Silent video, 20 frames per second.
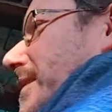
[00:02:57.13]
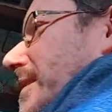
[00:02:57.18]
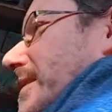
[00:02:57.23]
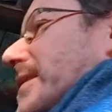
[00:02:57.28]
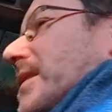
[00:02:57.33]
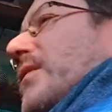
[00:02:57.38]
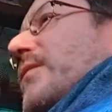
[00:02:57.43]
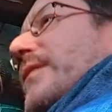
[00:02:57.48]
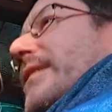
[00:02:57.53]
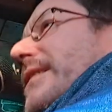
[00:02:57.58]

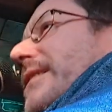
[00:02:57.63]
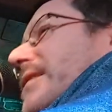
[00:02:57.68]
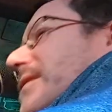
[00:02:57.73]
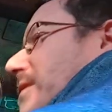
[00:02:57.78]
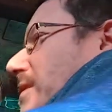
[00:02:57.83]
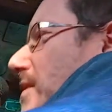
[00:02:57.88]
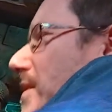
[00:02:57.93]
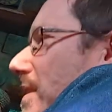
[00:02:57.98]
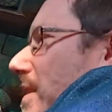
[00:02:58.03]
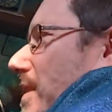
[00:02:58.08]
so
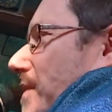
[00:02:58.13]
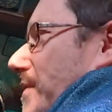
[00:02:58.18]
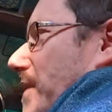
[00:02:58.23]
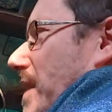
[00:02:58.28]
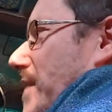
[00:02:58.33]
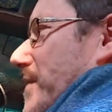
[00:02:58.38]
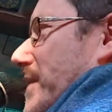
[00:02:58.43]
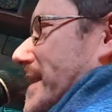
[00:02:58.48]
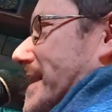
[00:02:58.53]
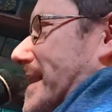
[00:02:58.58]

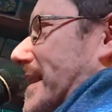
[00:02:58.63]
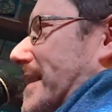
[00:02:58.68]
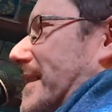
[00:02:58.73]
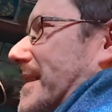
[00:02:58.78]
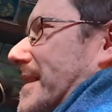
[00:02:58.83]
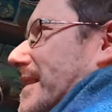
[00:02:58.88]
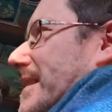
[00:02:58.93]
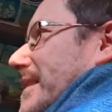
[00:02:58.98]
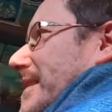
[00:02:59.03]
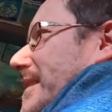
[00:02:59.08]
in
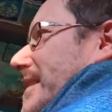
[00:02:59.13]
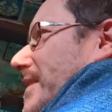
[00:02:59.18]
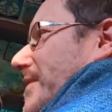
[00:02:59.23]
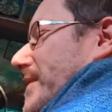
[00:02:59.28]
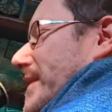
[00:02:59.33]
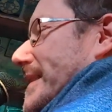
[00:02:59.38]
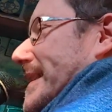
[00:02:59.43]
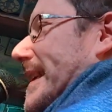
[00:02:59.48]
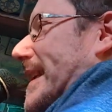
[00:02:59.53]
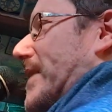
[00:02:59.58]

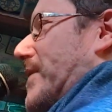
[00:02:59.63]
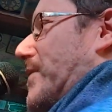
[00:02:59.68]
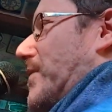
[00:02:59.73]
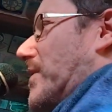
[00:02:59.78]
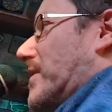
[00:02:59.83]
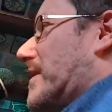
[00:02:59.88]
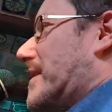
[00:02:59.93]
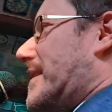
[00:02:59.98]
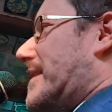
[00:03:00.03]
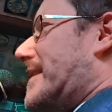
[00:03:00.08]
the
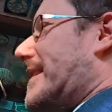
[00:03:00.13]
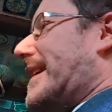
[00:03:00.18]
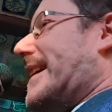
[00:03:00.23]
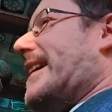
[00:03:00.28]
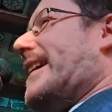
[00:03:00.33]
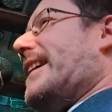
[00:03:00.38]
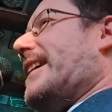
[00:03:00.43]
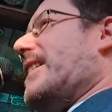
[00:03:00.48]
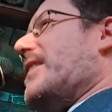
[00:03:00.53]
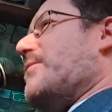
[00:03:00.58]
sequel
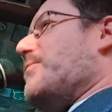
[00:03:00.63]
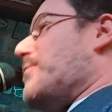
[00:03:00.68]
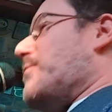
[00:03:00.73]
it